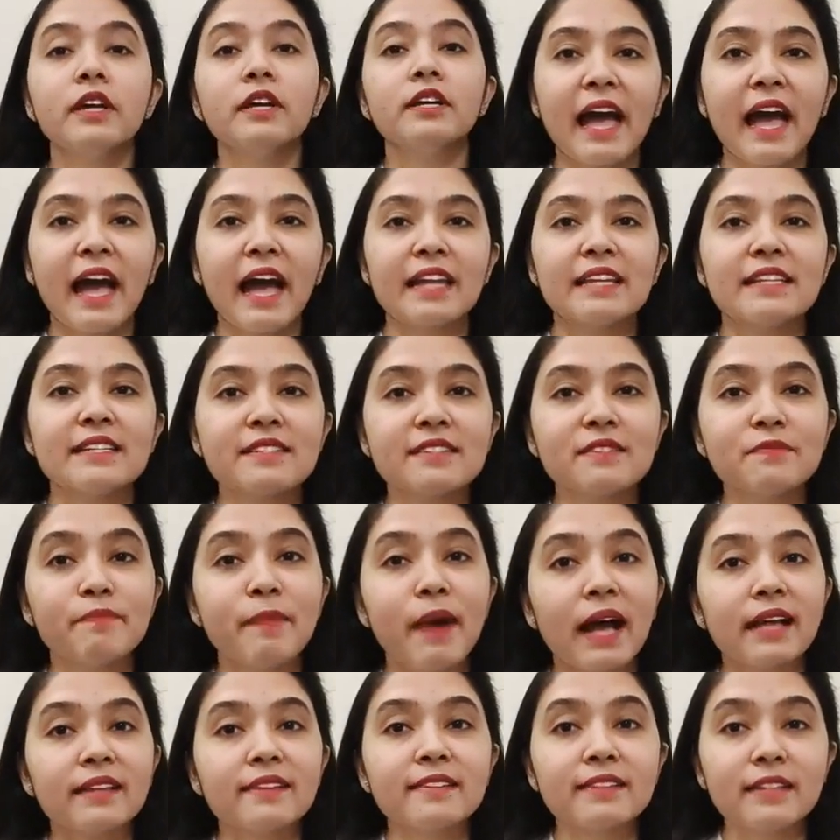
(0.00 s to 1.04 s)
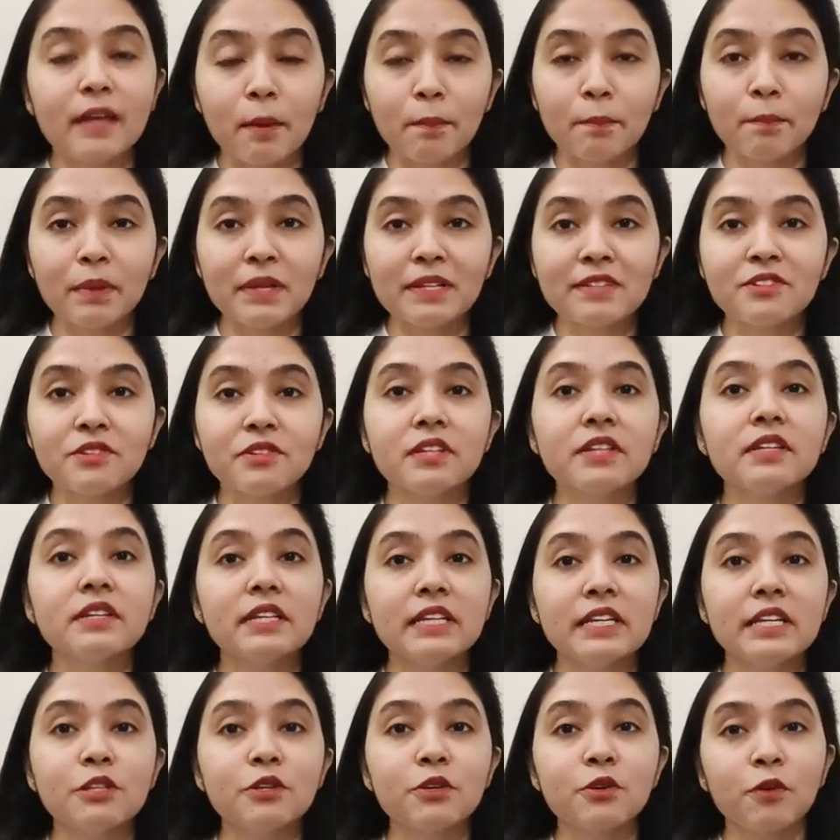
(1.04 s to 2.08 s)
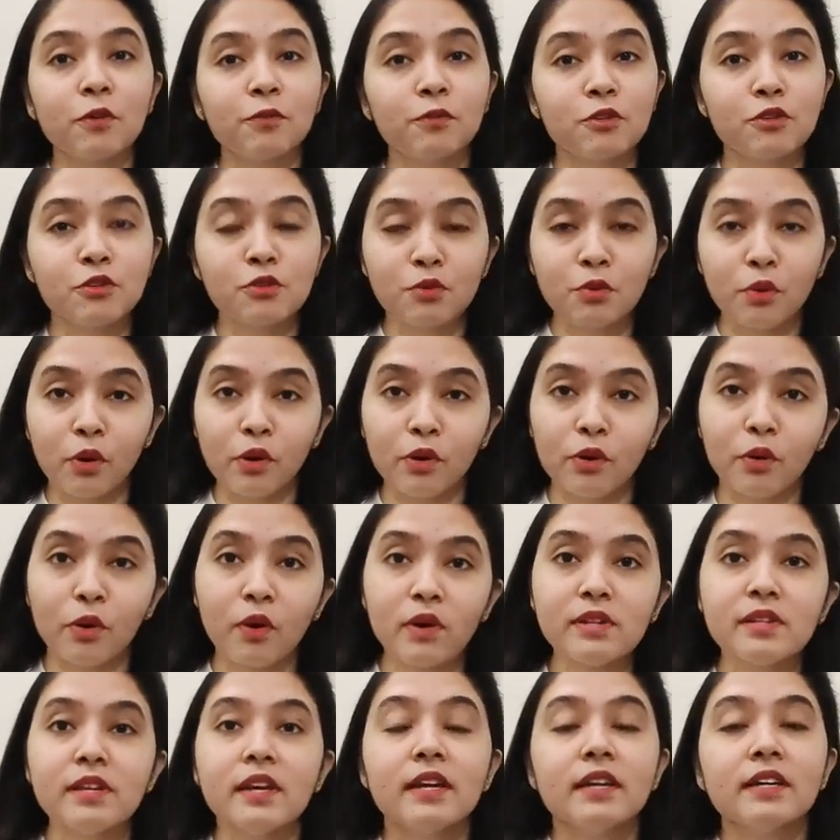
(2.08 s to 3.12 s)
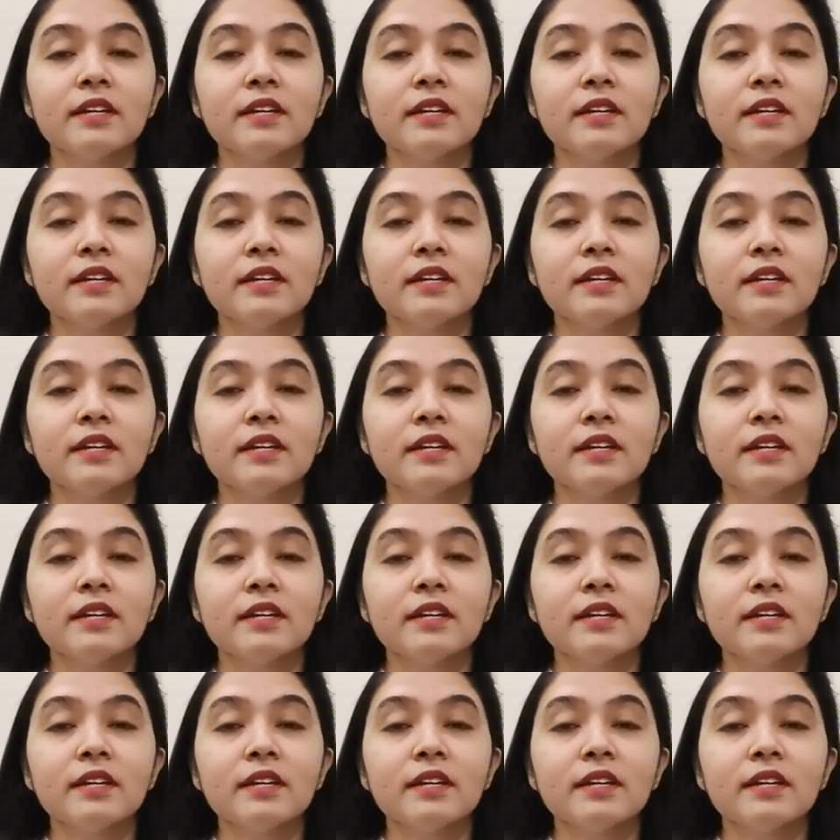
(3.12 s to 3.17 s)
and is maths compulsory in either of the two or not.